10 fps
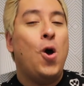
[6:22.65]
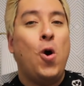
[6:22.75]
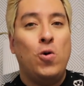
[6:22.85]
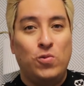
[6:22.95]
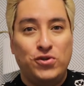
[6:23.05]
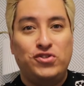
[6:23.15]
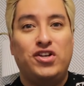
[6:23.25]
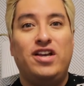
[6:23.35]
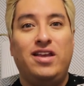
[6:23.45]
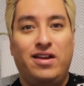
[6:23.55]
almost
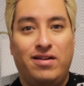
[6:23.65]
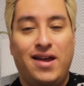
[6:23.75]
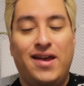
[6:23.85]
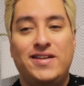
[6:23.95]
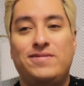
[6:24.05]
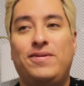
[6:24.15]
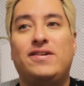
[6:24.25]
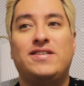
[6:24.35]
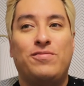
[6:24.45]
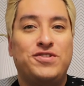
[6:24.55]
a year, guys,
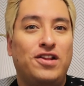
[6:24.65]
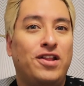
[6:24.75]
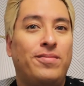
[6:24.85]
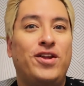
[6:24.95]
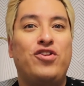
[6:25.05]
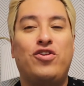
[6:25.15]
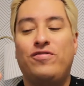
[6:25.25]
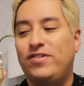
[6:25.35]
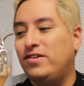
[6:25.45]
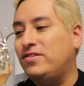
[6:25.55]
because I was a little bit
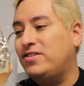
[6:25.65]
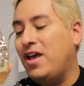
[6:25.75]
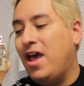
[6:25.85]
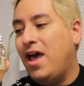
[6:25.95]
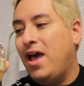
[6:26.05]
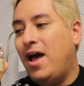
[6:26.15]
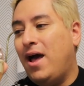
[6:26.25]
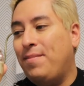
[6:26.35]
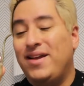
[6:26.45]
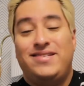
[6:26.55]
nervous.
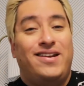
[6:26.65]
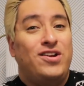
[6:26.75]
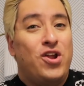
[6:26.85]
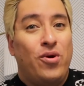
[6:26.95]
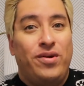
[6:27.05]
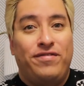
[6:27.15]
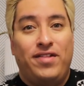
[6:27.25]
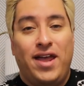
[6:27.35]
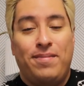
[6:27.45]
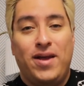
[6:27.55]
Um, I didn't know if
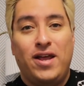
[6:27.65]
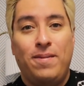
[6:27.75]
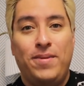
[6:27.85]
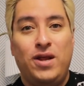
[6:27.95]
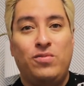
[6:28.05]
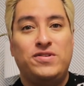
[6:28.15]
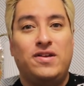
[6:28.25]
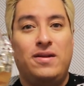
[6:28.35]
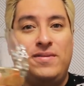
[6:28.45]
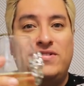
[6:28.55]
like my company was
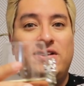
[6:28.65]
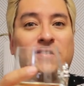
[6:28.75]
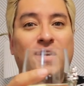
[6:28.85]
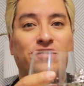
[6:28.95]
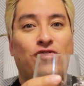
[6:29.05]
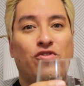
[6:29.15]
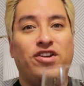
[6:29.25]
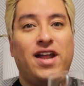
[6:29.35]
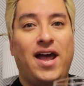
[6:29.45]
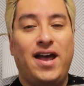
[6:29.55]
going to be successful
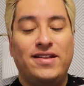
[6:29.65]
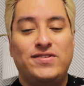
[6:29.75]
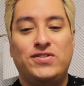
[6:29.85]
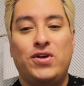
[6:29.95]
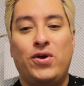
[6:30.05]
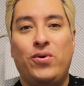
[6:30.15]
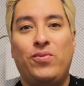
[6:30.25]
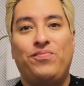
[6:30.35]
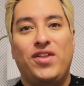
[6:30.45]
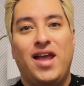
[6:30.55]
or not,
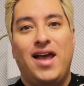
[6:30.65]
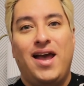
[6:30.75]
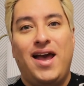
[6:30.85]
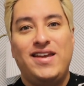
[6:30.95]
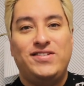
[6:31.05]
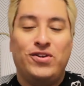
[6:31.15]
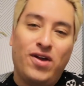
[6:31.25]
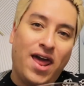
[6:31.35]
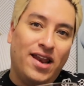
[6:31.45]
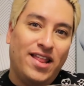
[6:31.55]
so I still
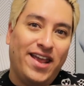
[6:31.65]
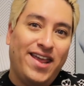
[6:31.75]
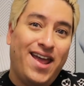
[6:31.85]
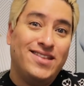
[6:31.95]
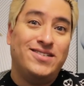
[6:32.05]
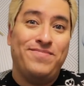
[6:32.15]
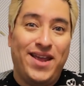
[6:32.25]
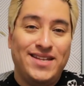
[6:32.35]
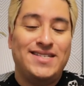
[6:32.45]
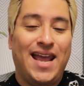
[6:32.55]
kind of like had to
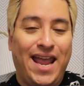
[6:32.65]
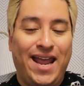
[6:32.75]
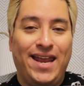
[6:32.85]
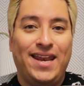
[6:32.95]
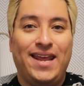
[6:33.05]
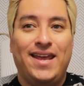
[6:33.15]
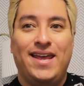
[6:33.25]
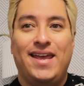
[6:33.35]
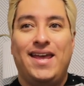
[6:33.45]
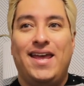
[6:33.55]
maintain,
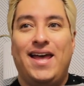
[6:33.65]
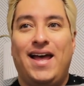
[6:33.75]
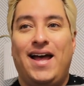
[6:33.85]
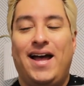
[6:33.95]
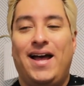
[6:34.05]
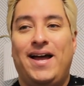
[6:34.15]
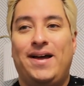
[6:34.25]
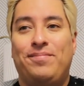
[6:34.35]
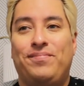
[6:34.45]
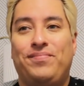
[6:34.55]

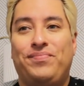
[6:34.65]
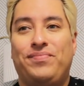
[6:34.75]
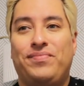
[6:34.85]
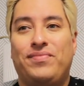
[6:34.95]
um,